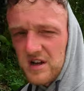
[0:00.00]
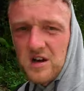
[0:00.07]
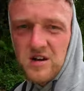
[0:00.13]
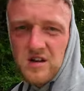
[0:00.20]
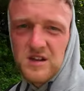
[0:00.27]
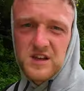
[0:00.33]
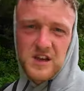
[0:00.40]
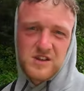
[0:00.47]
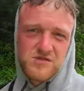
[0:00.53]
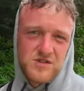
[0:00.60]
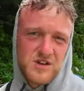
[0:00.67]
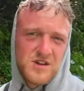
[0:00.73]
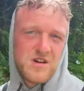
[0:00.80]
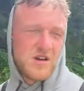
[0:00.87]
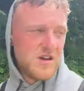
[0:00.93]
like, oh, the geyser
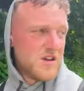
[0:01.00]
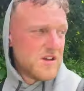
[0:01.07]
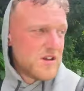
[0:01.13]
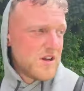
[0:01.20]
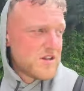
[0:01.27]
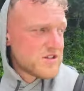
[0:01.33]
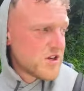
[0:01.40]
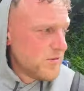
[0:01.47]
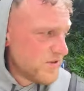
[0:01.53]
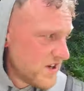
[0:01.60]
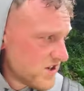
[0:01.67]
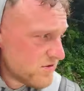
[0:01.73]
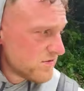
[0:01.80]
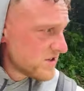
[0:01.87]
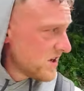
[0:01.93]
at the last
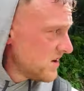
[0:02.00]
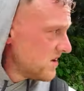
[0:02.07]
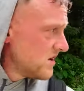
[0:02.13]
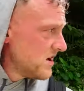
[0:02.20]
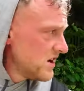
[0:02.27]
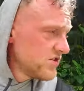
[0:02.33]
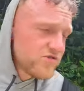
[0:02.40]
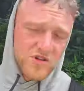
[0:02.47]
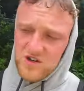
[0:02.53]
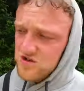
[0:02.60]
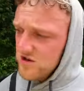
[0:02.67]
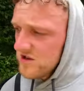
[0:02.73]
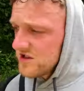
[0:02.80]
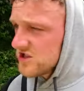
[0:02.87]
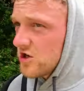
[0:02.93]
accommodation was like, oh, Hydroelectrica,
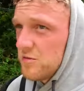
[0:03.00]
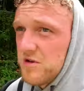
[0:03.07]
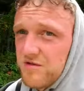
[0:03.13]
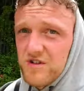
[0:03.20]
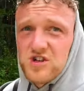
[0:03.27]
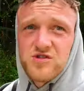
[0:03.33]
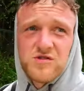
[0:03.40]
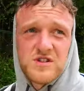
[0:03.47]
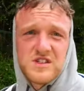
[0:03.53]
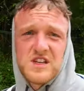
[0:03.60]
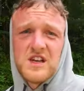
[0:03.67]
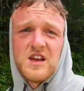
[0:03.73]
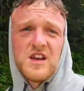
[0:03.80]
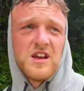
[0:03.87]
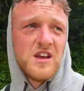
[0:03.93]
there's so many restaurants
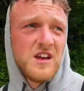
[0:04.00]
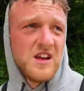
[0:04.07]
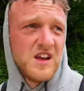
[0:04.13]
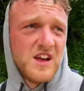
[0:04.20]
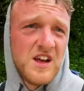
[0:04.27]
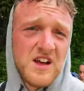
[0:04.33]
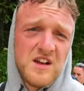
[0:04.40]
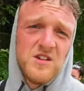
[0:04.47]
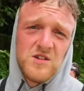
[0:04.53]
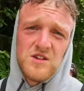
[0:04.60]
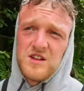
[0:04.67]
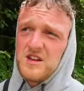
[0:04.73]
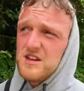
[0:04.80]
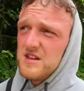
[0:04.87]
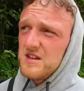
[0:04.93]
there. And look,
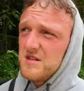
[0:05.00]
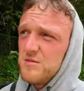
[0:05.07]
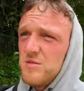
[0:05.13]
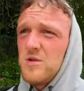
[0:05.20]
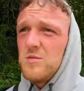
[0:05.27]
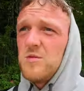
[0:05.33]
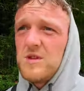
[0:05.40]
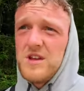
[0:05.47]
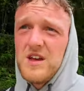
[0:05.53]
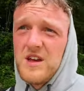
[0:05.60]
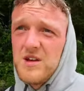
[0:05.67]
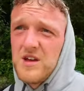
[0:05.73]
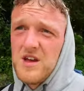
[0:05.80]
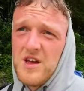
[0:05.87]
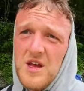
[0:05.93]
what
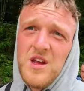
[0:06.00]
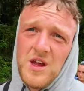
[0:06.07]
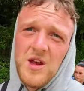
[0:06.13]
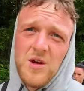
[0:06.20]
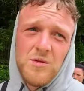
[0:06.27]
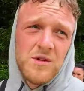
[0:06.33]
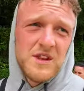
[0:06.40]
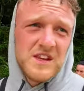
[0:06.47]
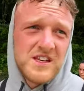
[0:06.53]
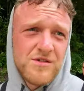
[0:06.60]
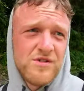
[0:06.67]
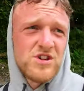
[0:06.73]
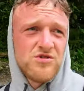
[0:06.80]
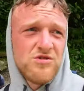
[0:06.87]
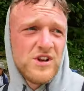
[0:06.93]
when they say
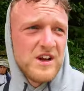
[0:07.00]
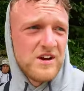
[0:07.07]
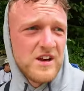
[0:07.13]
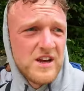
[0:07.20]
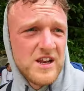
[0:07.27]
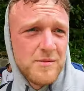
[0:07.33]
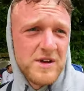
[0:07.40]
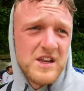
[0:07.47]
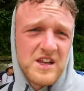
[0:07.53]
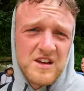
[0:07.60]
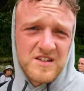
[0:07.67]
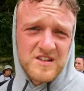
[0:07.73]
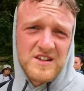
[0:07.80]
restaurant out here, they mean this,